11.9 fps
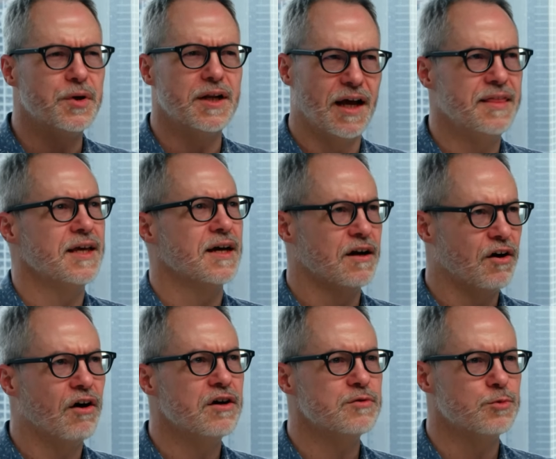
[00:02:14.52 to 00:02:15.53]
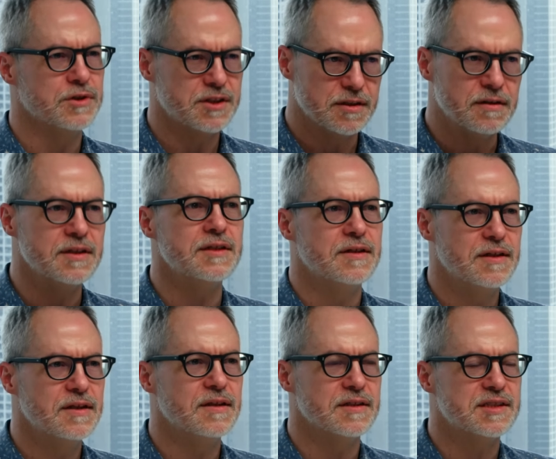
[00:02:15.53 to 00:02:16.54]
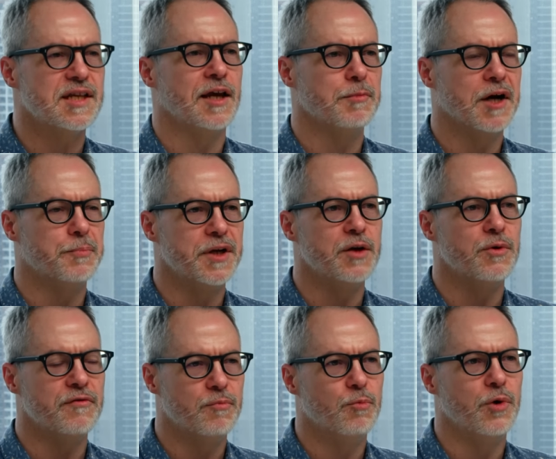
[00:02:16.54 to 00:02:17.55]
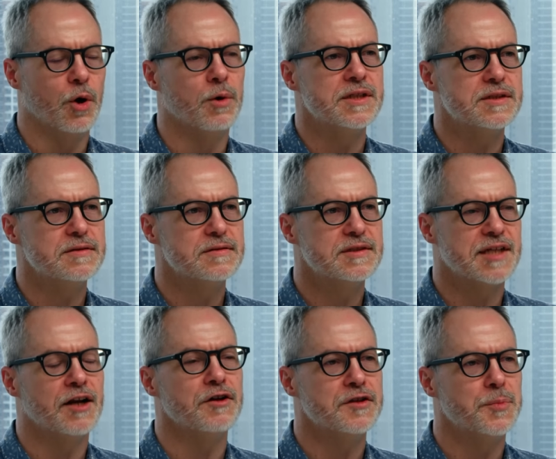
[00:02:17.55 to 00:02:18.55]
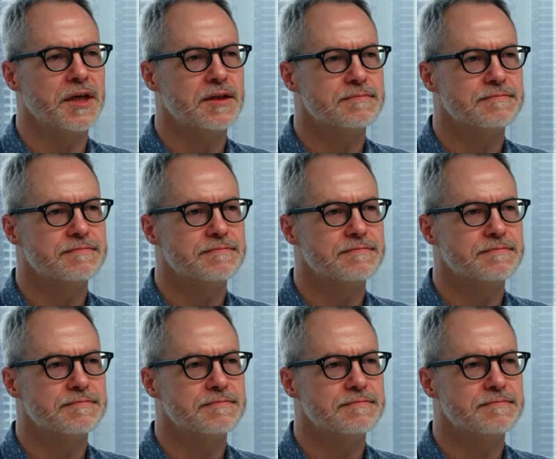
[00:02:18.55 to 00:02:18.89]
but I think at our heart, we're still the same company we always set out to be.